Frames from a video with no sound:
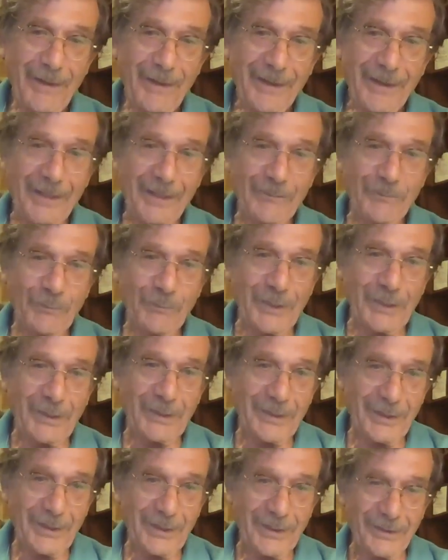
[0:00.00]

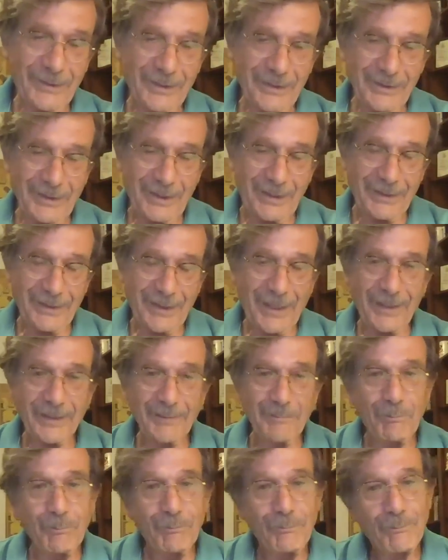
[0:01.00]
it
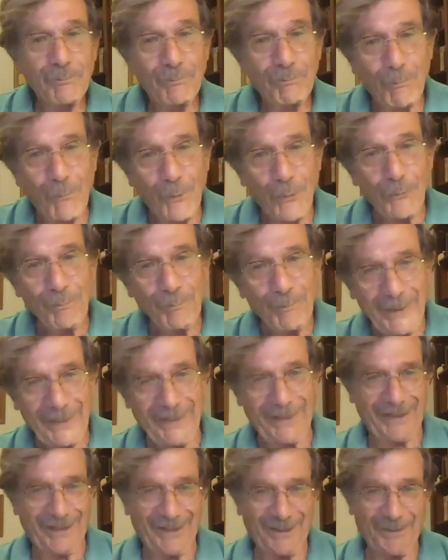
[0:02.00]
had more
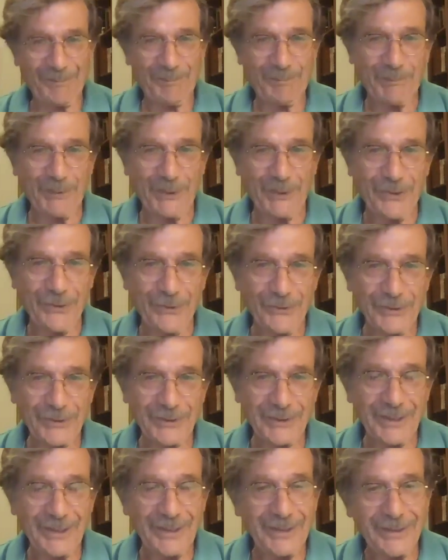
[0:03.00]
meaning,
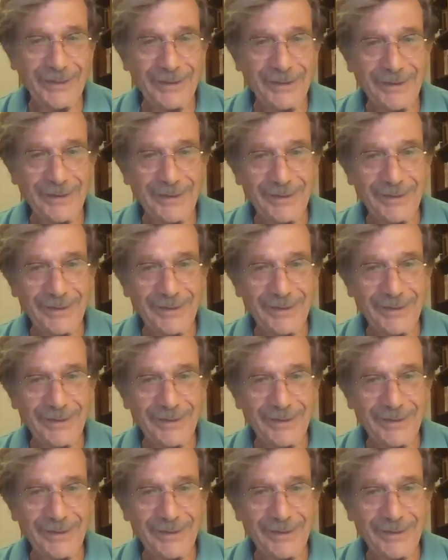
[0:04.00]
because in